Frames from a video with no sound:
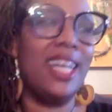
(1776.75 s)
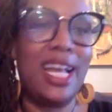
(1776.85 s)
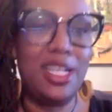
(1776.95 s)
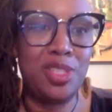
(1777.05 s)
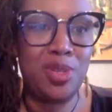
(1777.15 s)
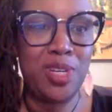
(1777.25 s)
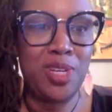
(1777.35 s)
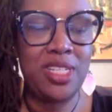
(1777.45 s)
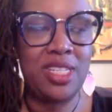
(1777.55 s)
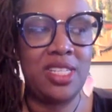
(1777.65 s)
god is
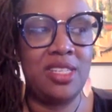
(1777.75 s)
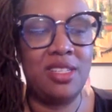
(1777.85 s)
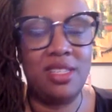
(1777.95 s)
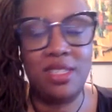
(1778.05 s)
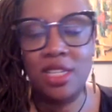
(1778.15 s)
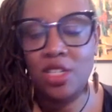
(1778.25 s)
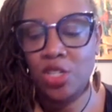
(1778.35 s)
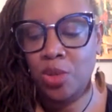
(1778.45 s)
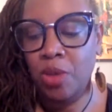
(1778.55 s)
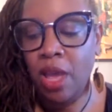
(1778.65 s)
going to to send
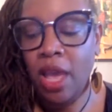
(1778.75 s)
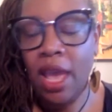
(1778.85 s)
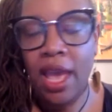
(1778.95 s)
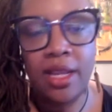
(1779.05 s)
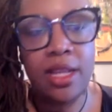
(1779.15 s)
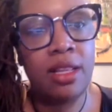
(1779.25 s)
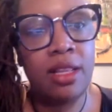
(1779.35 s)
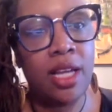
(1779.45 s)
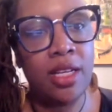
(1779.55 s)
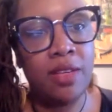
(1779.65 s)
you and mm. in a
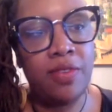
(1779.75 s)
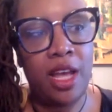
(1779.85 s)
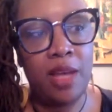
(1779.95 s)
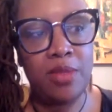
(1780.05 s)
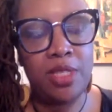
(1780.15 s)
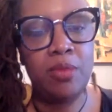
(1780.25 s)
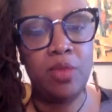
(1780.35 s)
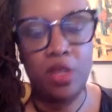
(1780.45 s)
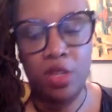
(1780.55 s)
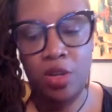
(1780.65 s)
lot of um, some
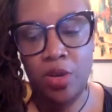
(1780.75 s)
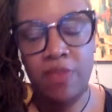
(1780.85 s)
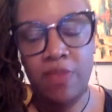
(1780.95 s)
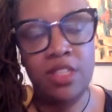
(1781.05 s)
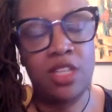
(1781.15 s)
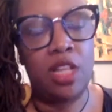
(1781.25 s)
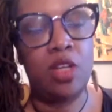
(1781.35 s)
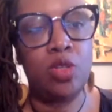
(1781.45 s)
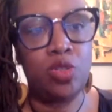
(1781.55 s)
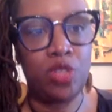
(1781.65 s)
you know
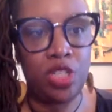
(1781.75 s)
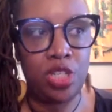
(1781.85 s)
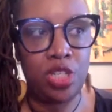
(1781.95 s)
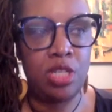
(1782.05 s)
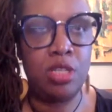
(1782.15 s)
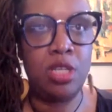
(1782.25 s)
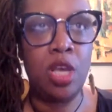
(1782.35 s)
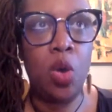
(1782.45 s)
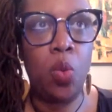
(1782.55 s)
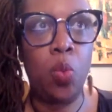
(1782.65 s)
evangelical traditions
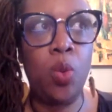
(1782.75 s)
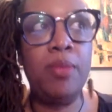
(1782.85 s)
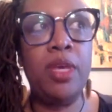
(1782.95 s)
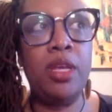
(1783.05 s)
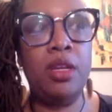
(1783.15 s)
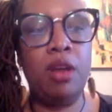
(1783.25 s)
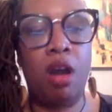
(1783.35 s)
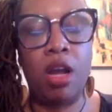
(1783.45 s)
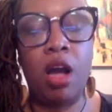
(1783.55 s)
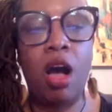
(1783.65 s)
women
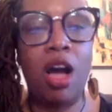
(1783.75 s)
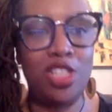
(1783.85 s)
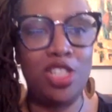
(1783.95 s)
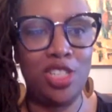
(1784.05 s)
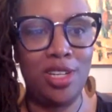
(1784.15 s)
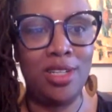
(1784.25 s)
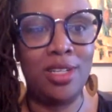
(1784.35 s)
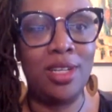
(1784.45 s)
are cautioned